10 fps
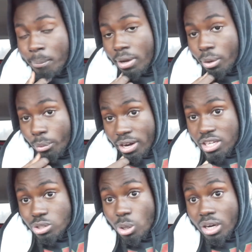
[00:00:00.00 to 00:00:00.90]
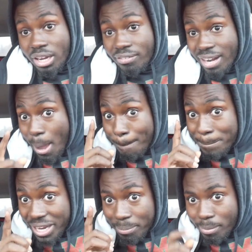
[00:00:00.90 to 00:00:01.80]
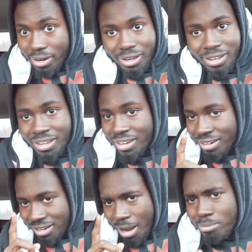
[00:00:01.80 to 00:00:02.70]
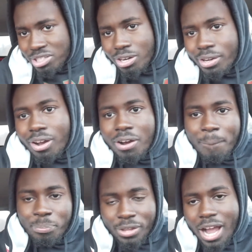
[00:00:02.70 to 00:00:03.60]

But when they start giving that big money, I'm gonna show y'all.